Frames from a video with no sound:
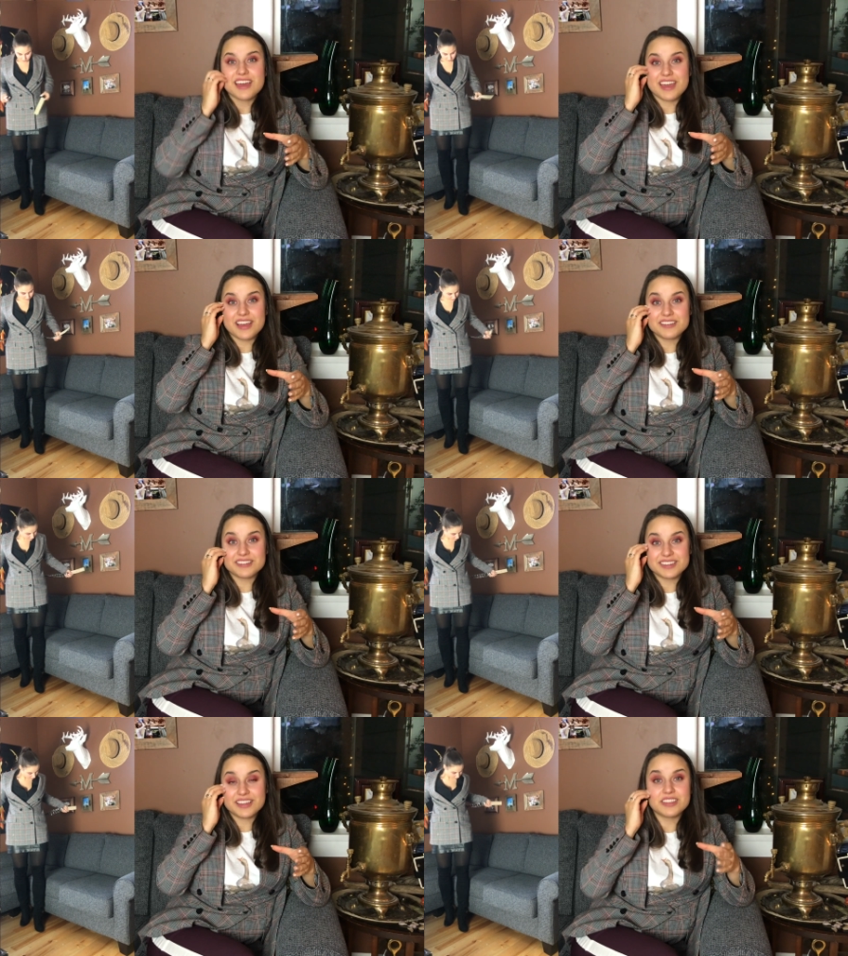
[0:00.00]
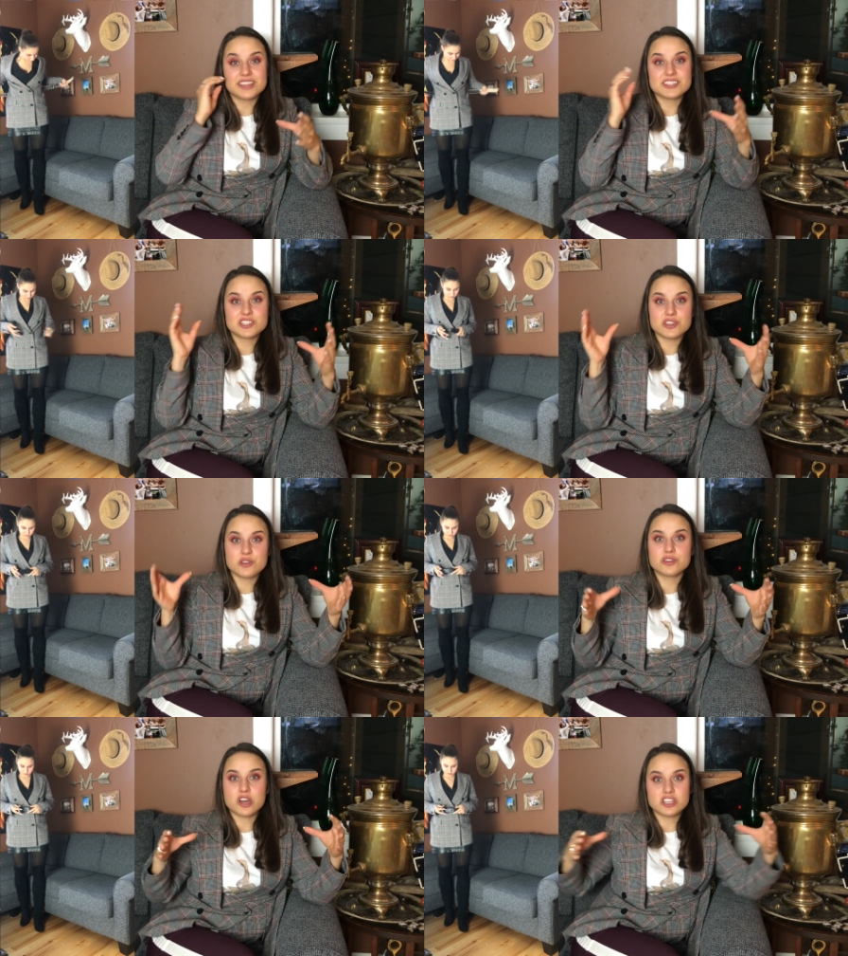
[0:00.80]
and that
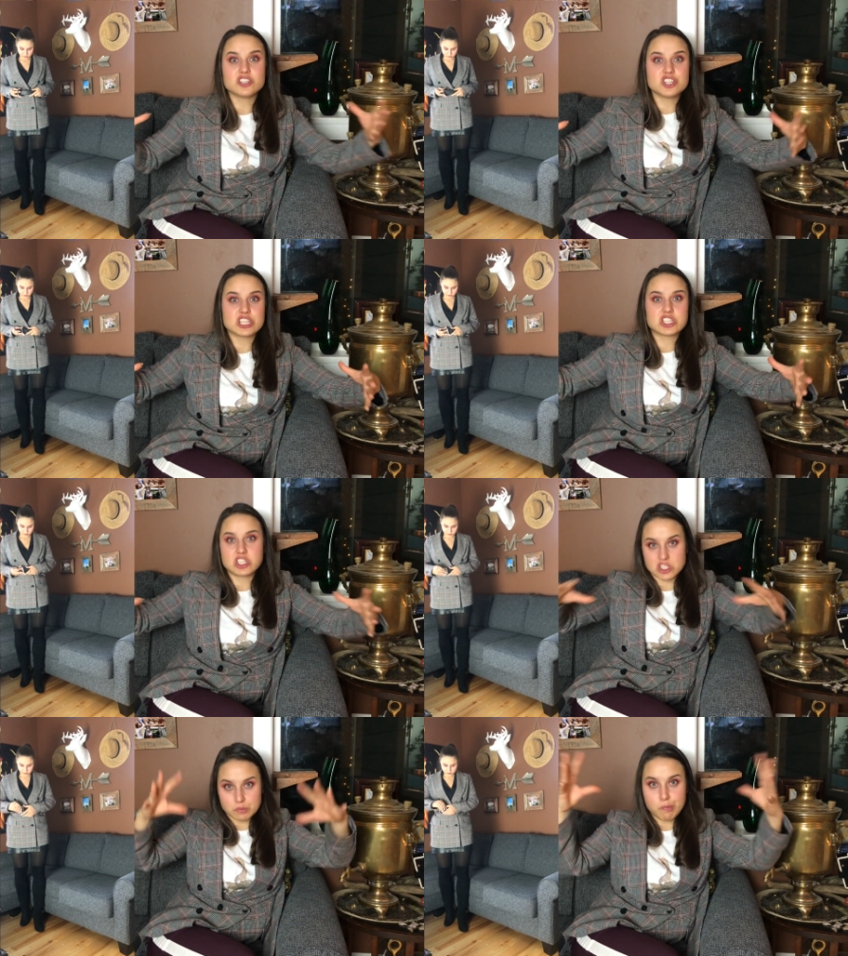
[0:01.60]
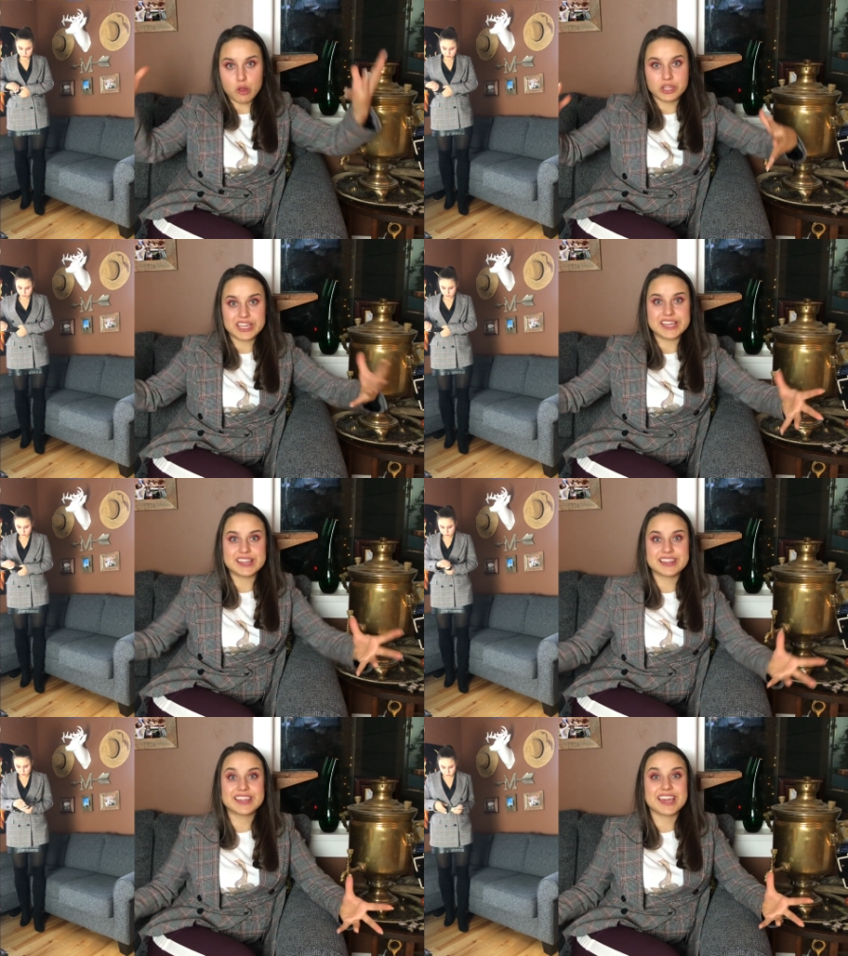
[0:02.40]
you're not just this bulky
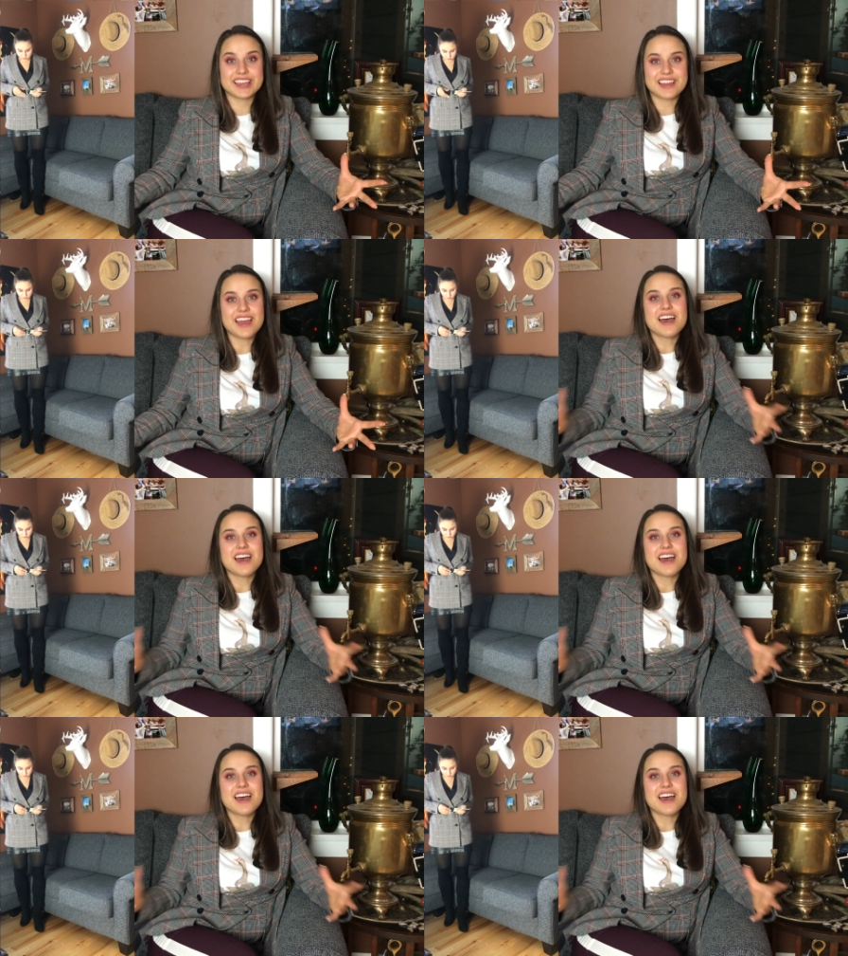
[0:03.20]
thing.